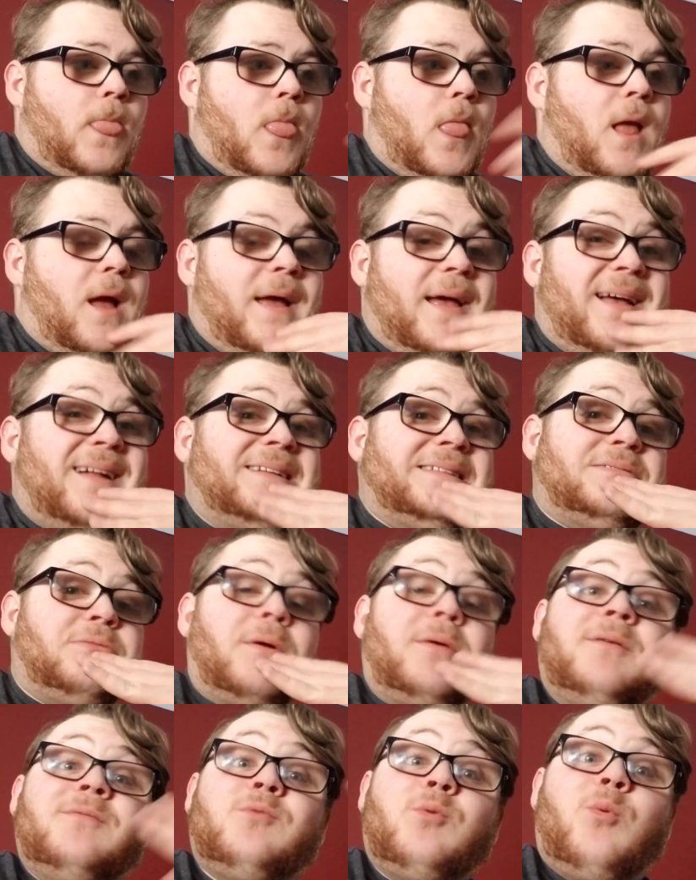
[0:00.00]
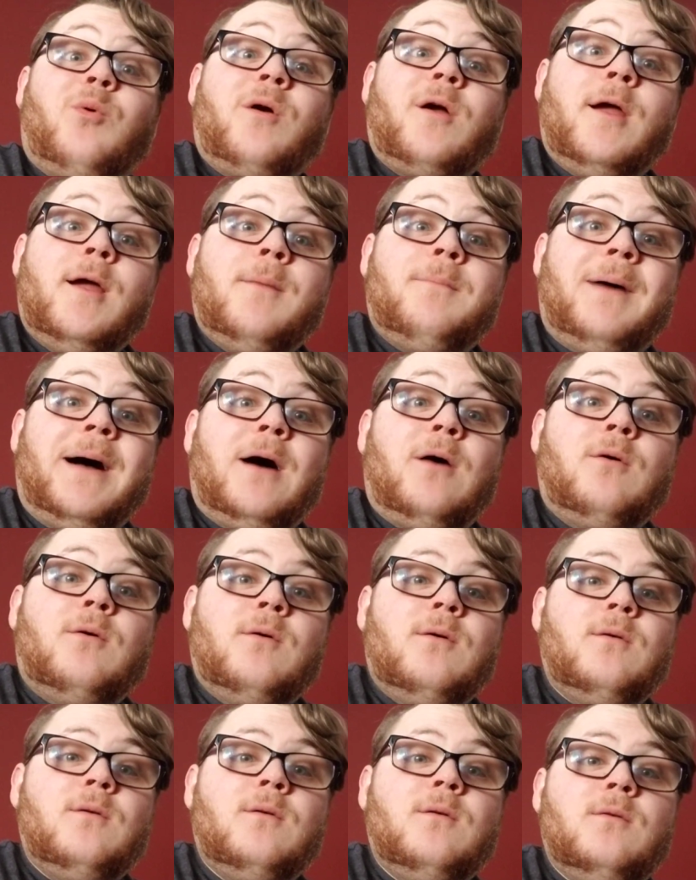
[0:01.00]
so I don't have to worry
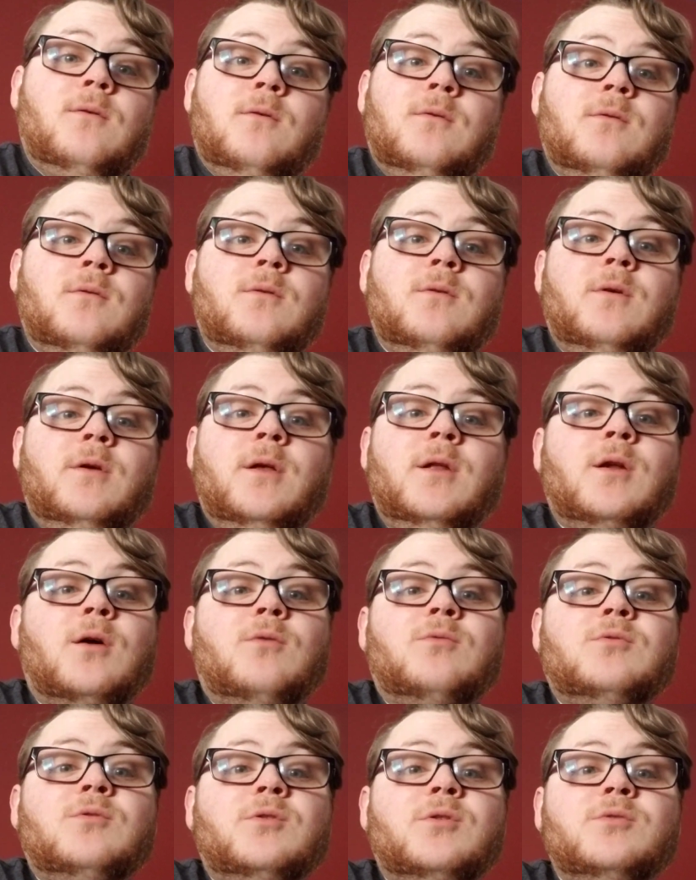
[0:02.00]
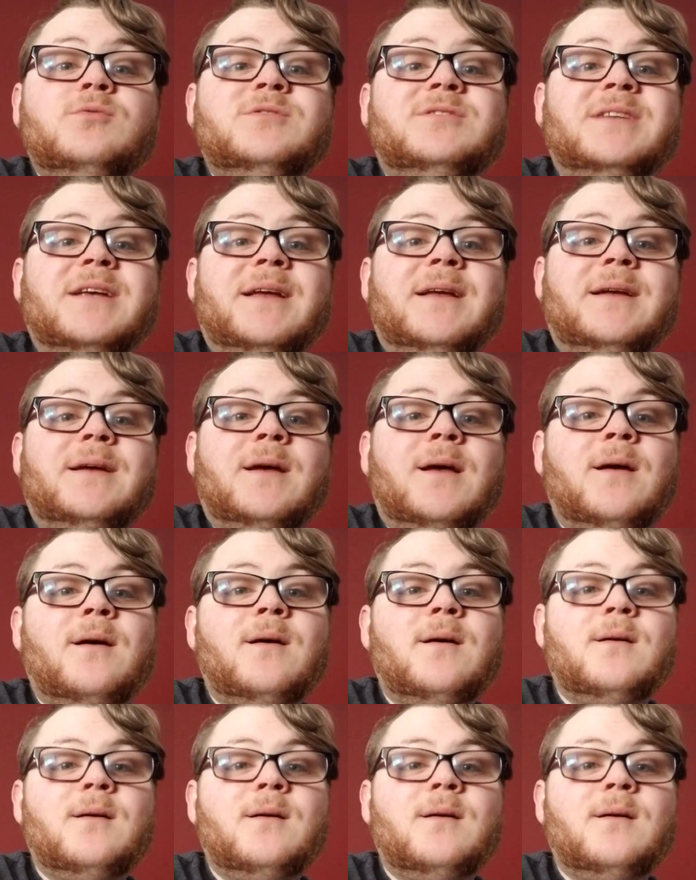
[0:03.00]
about, losing